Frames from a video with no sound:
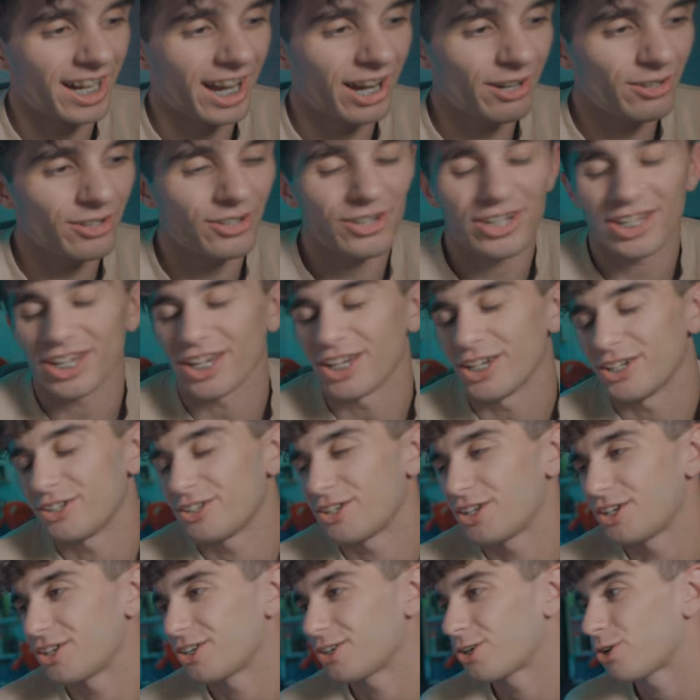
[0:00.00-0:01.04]
I, okay,
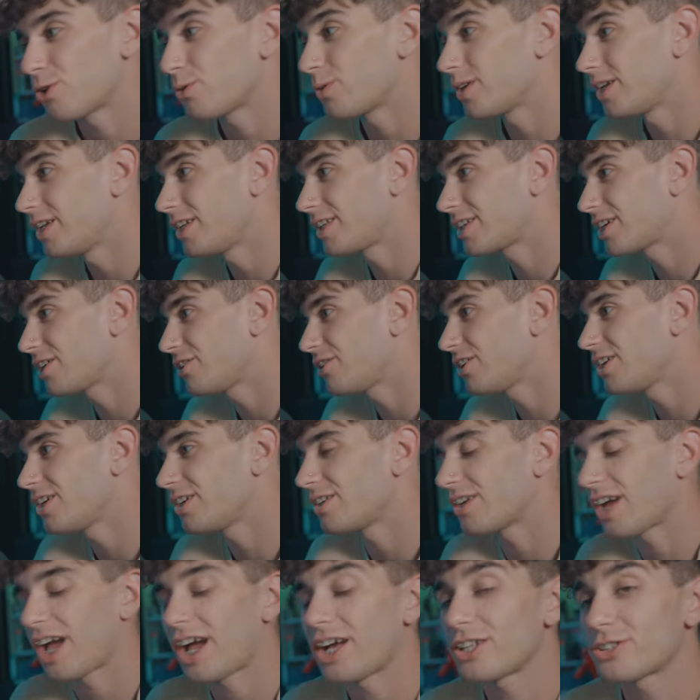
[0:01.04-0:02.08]

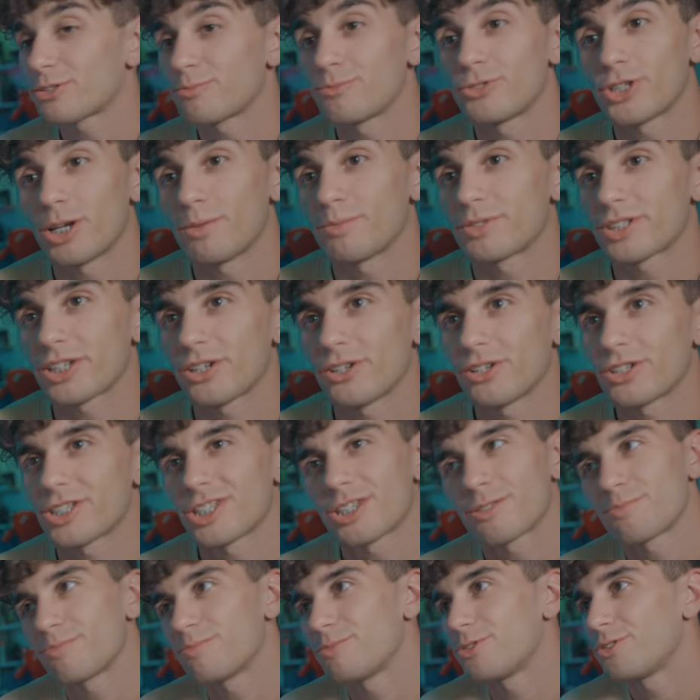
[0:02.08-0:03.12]
Hereditary had some jump scares.
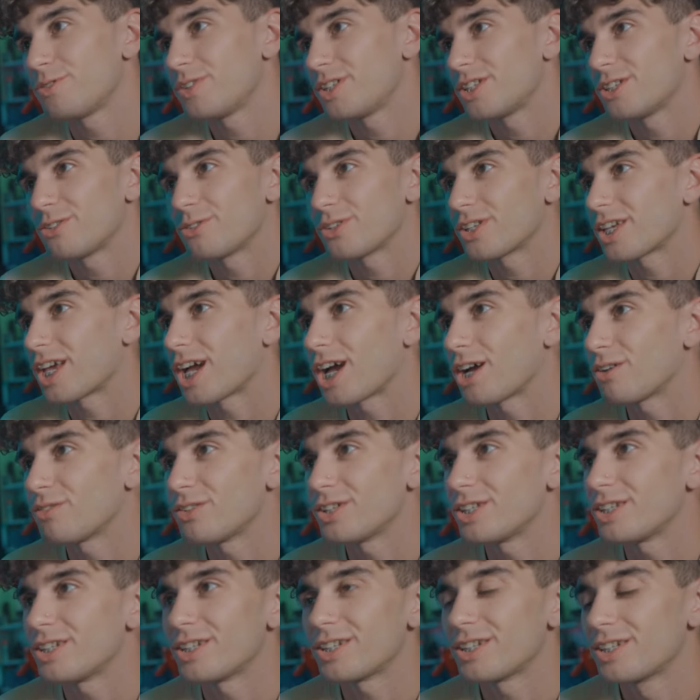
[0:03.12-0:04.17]
This movie didn't really have
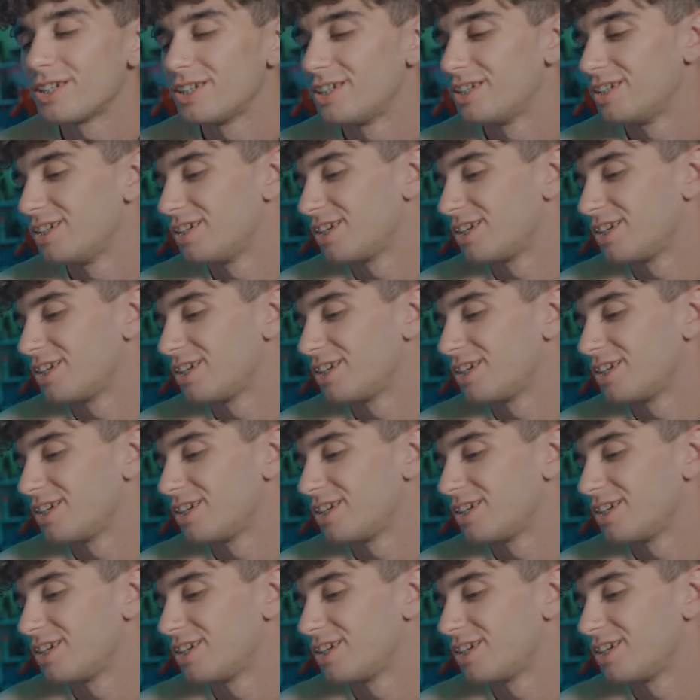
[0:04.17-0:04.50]
any.